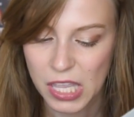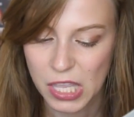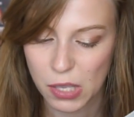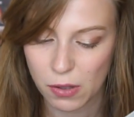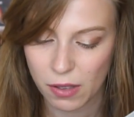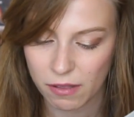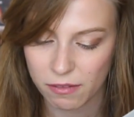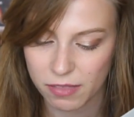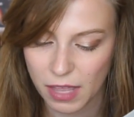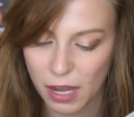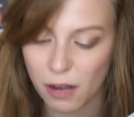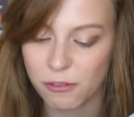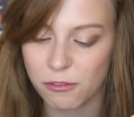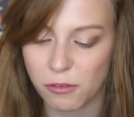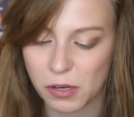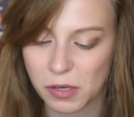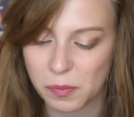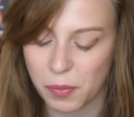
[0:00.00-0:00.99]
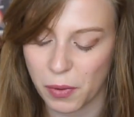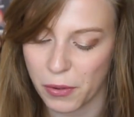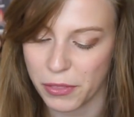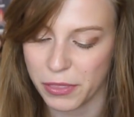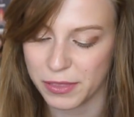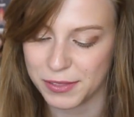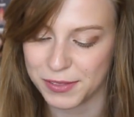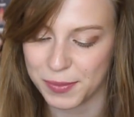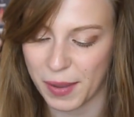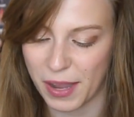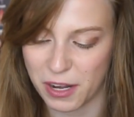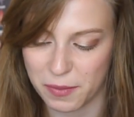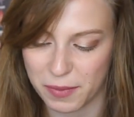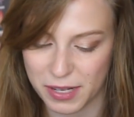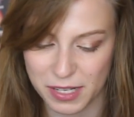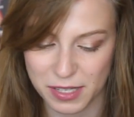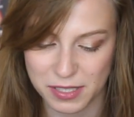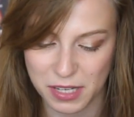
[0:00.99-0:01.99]
You have therefore both
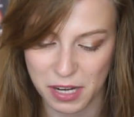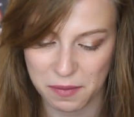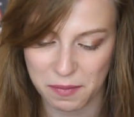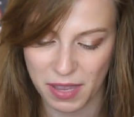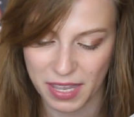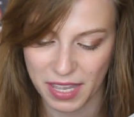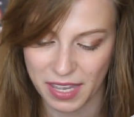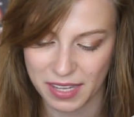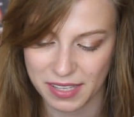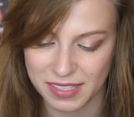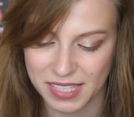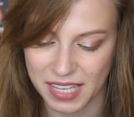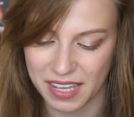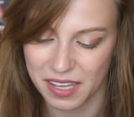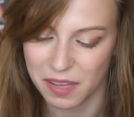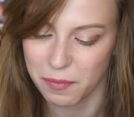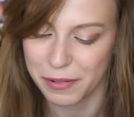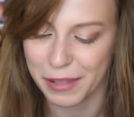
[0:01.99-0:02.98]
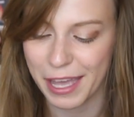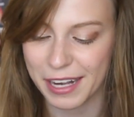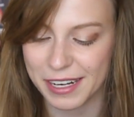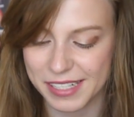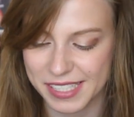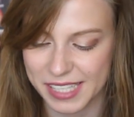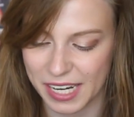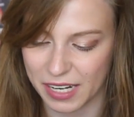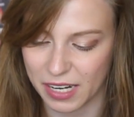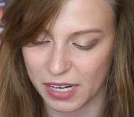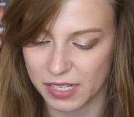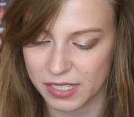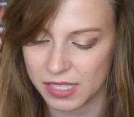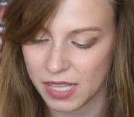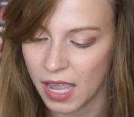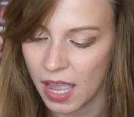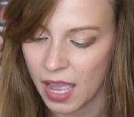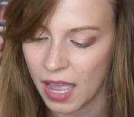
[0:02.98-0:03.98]
inspired me to start making and selling planner
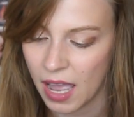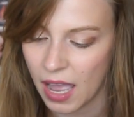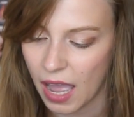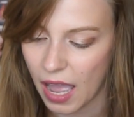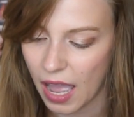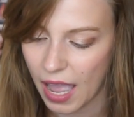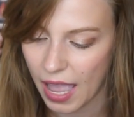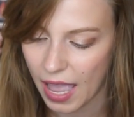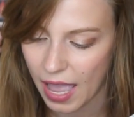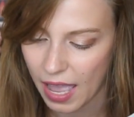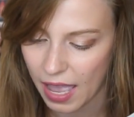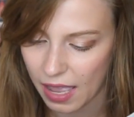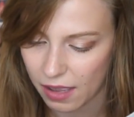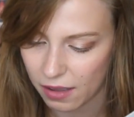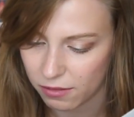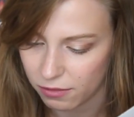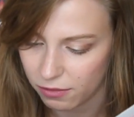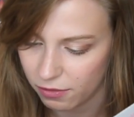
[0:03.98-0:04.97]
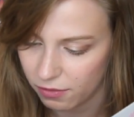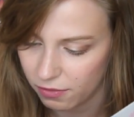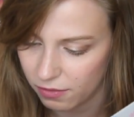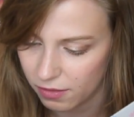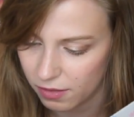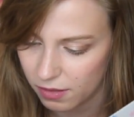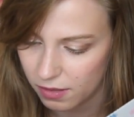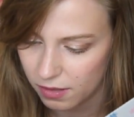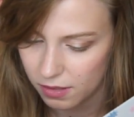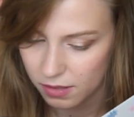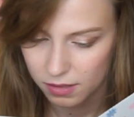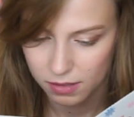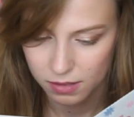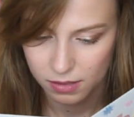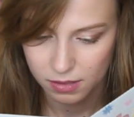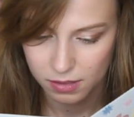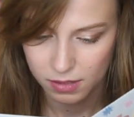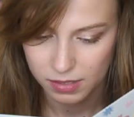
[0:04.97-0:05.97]
stickers. I have
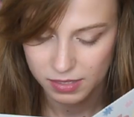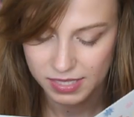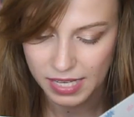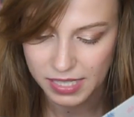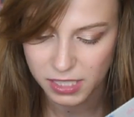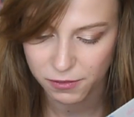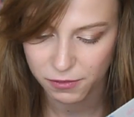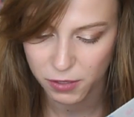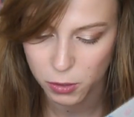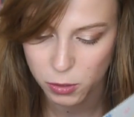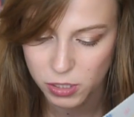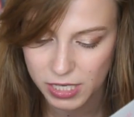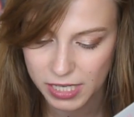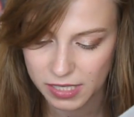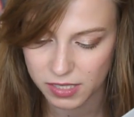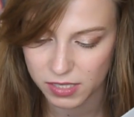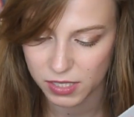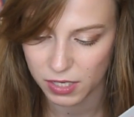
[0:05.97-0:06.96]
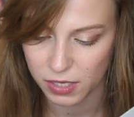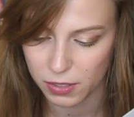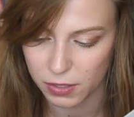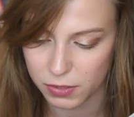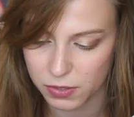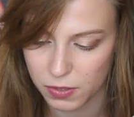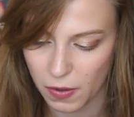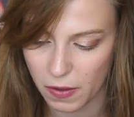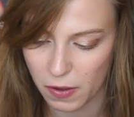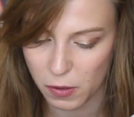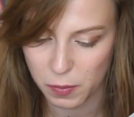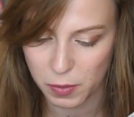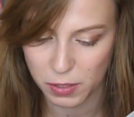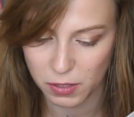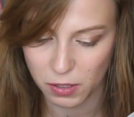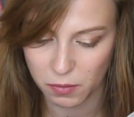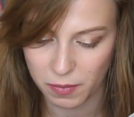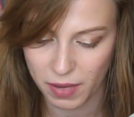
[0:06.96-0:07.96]
sent a few sheets to you, so I hope
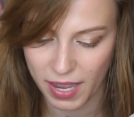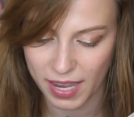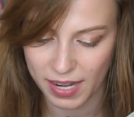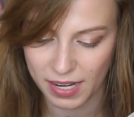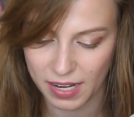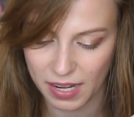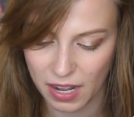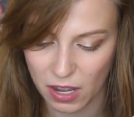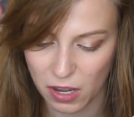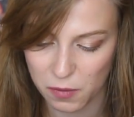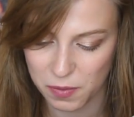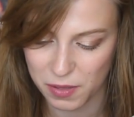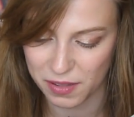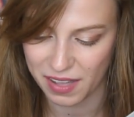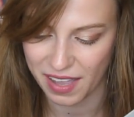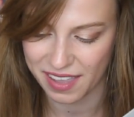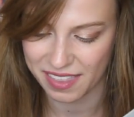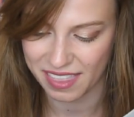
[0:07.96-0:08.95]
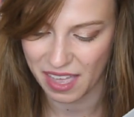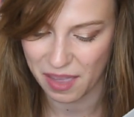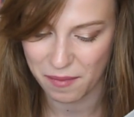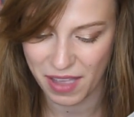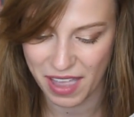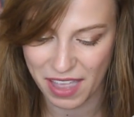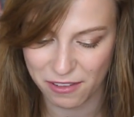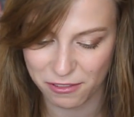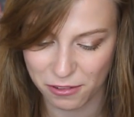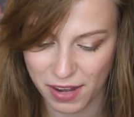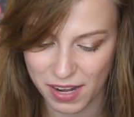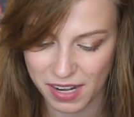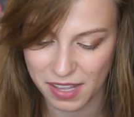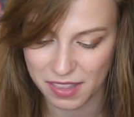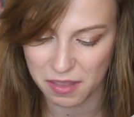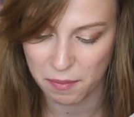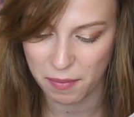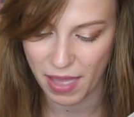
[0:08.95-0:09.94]
you don't mind and I hope you like them. I have
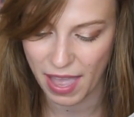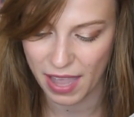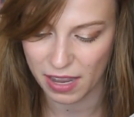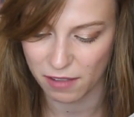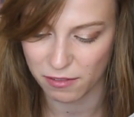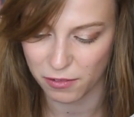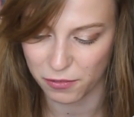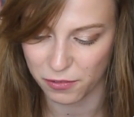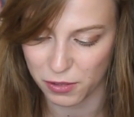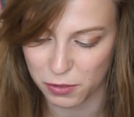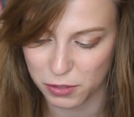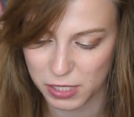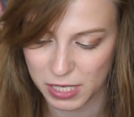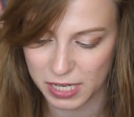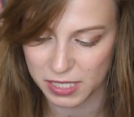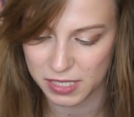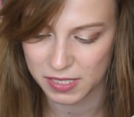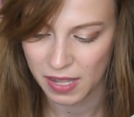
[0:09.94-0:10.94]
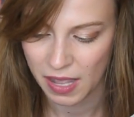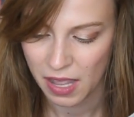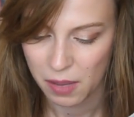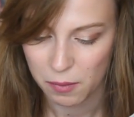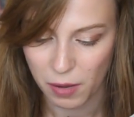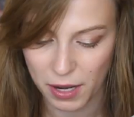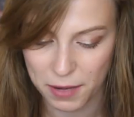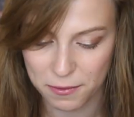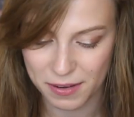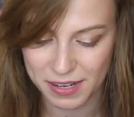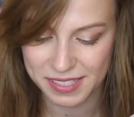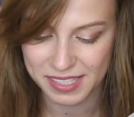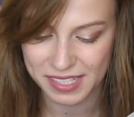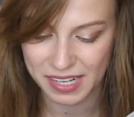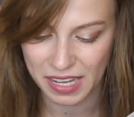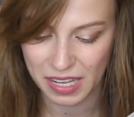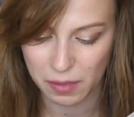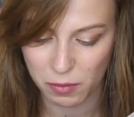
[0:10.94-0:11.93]
written on the back of a few sheets my
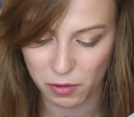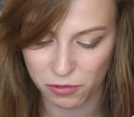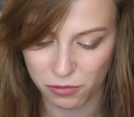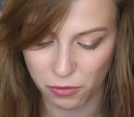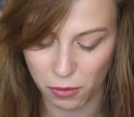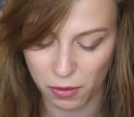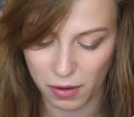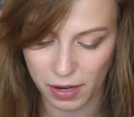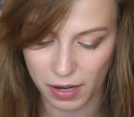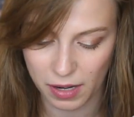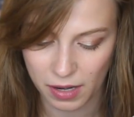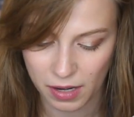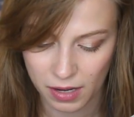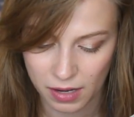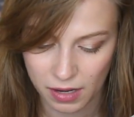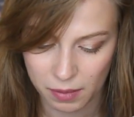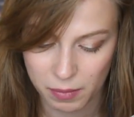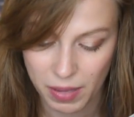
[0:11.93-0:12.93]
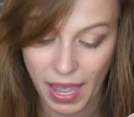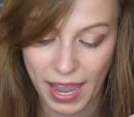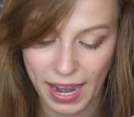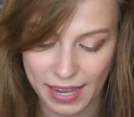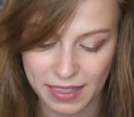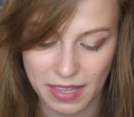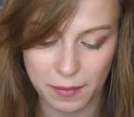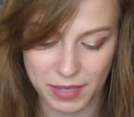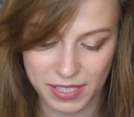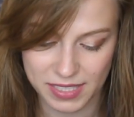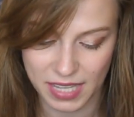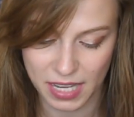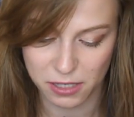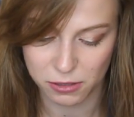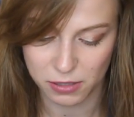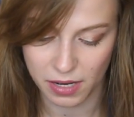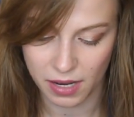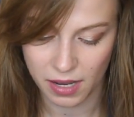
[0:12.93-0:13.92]
reasoning behind them,
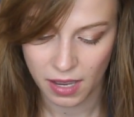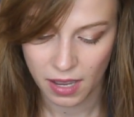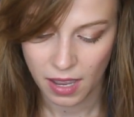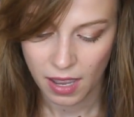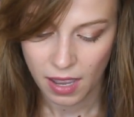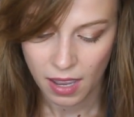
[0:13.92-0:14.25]
etc.